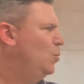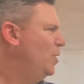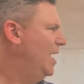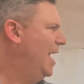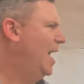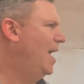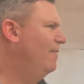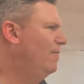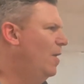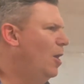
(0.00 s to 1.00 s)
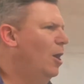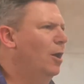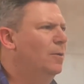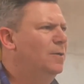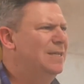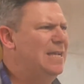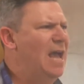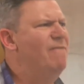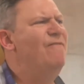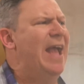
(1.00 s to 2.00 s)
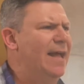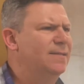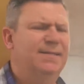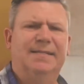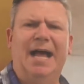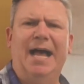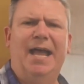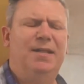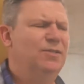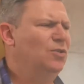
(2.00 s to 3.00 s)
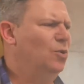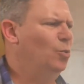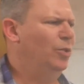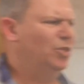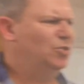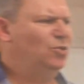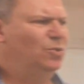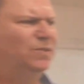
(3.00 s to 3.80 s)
we have our advanced side. So when the students